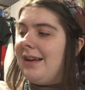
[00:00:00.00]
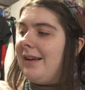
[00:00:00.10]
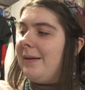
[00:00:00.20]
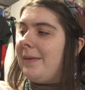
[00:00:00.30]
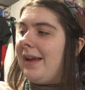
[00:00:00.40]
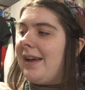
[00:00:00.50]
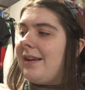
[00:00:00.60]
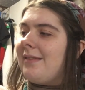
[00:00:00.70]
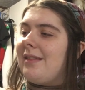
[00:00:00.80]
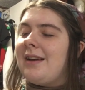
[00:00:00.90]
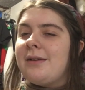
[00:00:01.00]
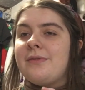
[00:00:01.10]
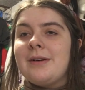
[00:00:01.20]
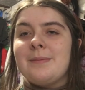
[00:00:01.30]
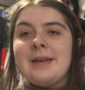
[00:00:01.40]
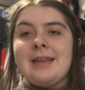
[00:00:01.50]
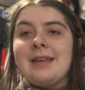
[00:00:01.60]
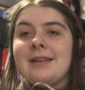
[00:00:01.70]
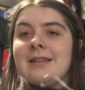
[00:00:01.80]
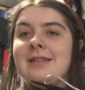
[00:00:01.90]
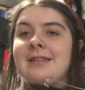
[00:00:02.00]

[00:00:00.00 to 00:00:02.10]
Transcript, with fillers: Um, I had a lot of fun making